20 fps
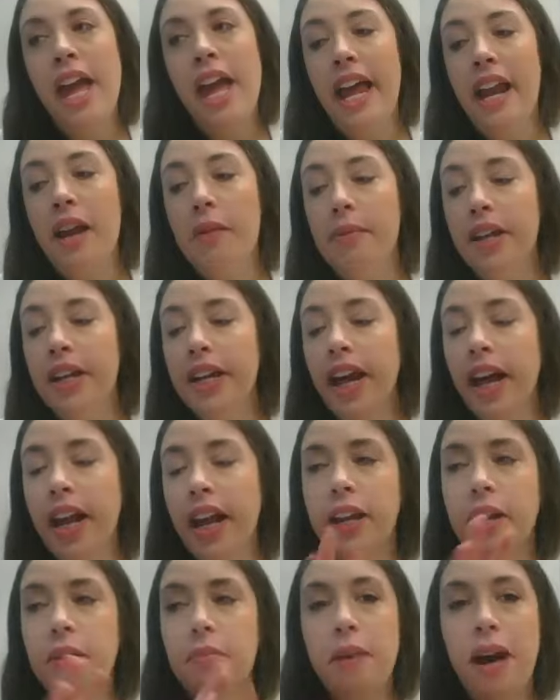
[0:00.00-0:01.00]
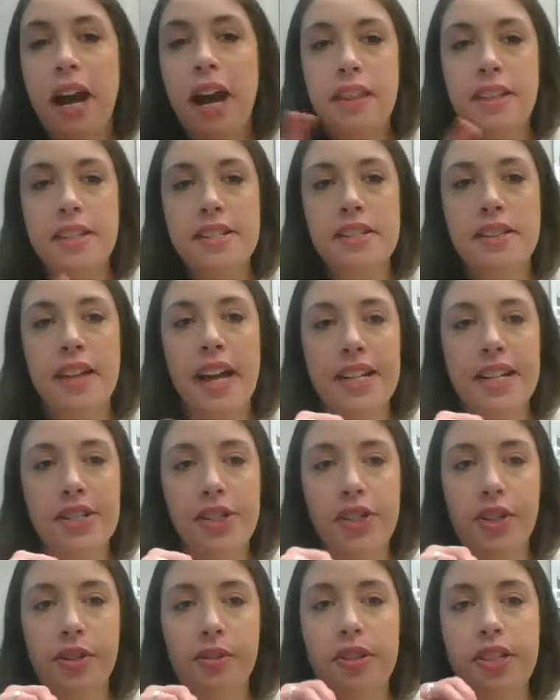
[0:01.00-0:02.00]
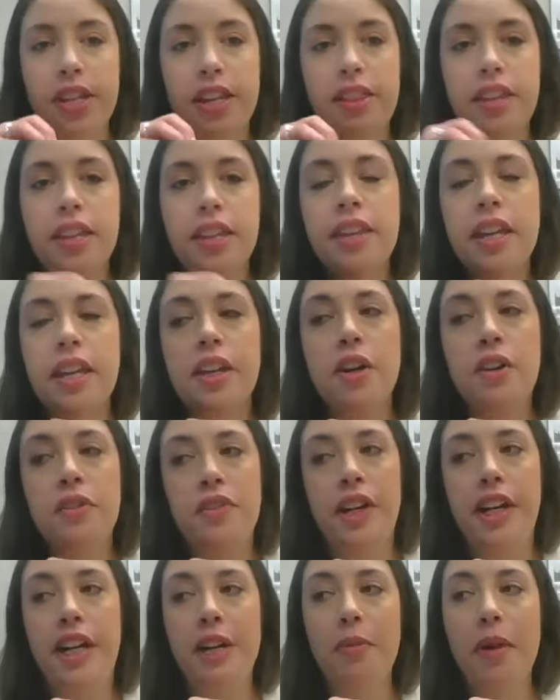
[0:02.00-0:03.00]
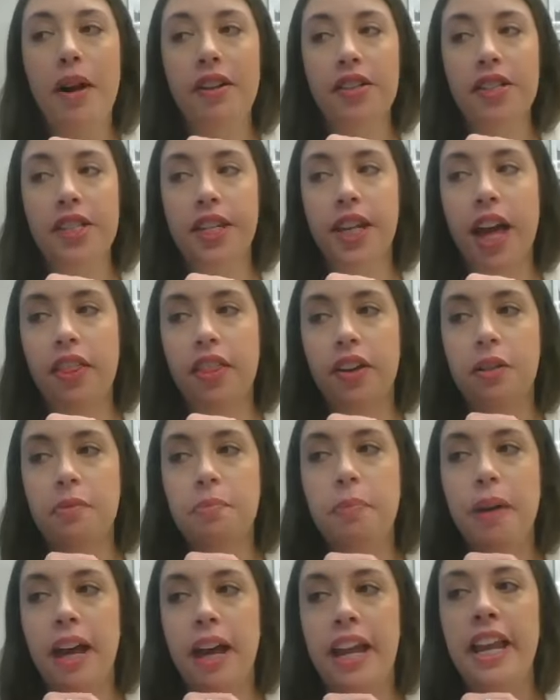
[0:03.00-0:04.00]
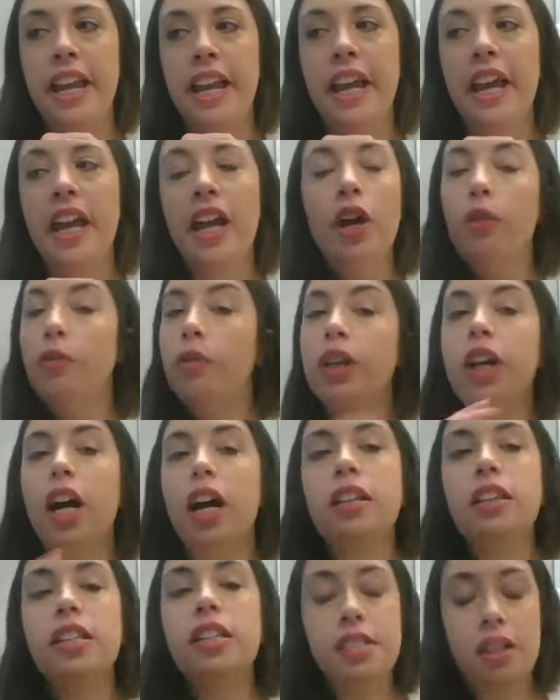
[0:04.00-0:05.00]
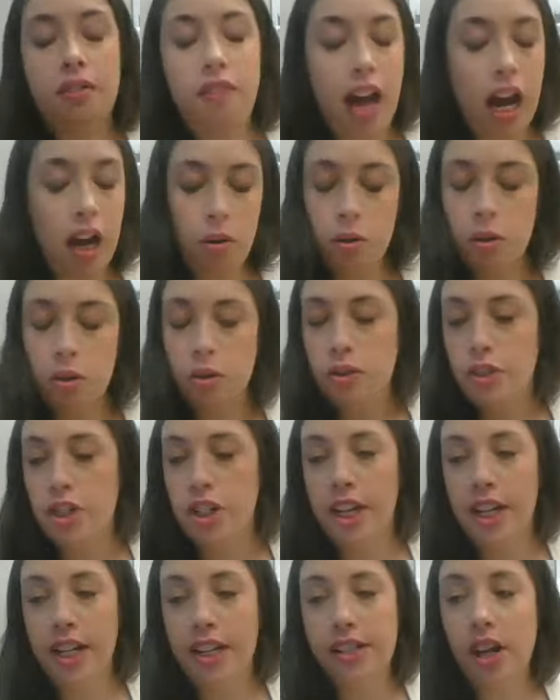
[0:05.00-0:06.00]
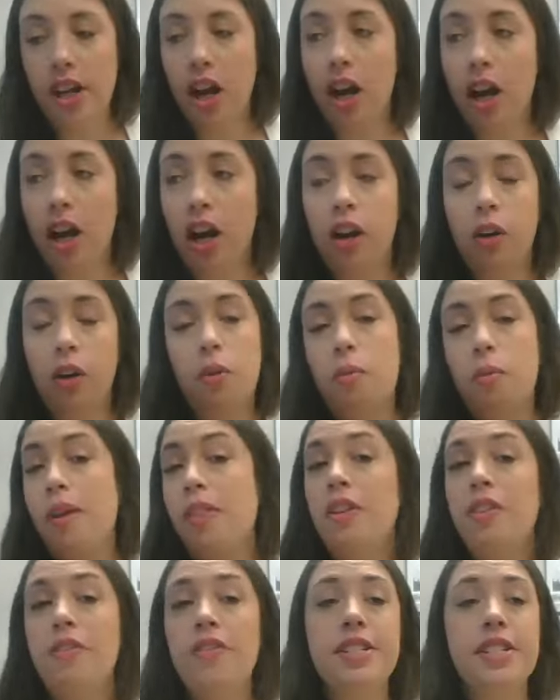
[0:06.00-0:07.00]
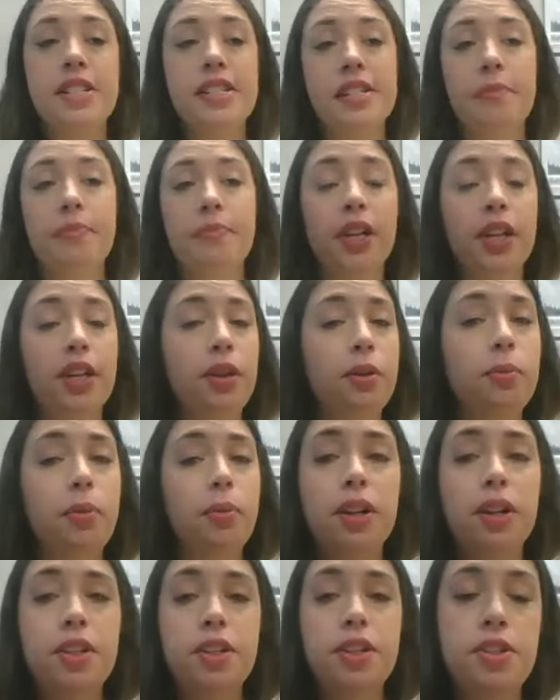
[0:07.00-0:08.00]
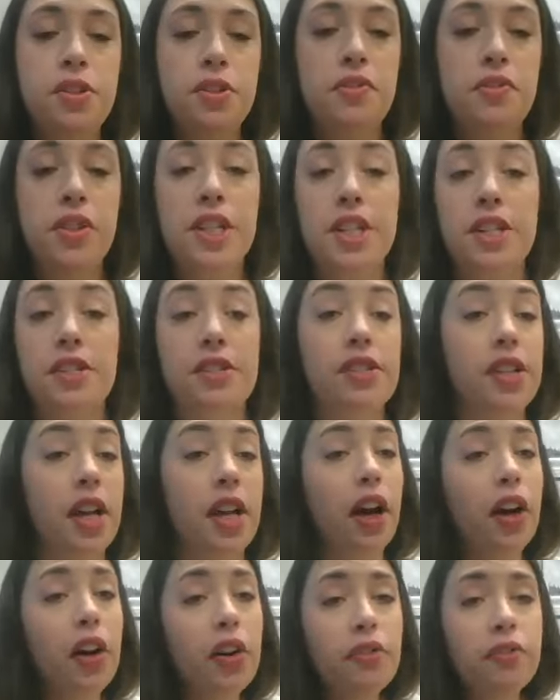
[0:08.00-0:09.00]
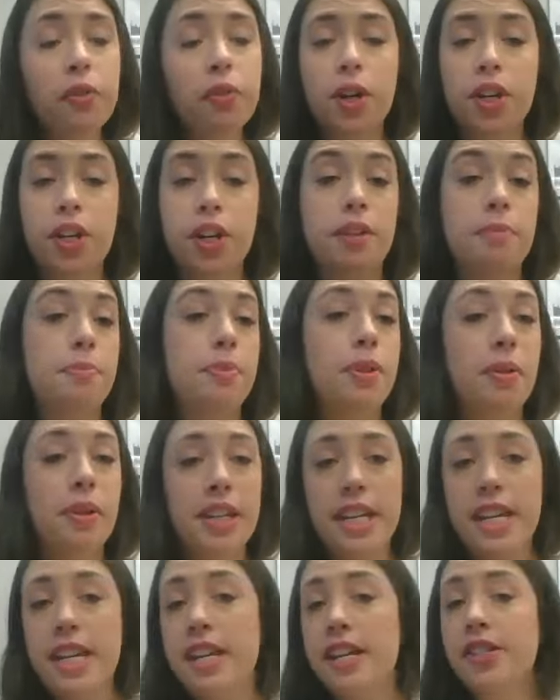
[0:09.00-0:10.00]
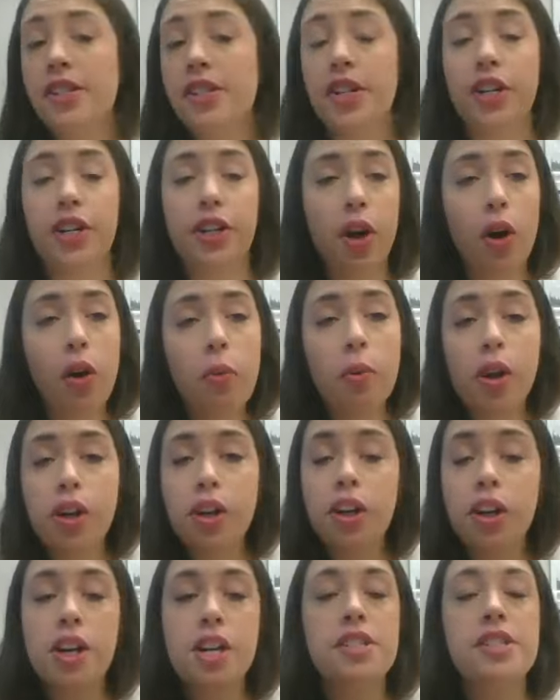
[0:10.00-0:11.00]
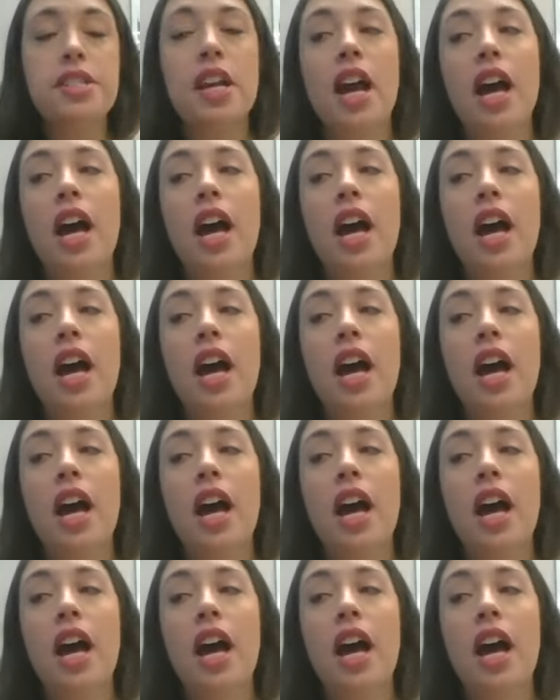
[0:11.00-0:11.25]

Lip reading: And I'm going to kind of combine these last two because I think they go very well together. But regardless of how old your kids are, or whether this is something you want to do for yourself or your employees or your coworkers,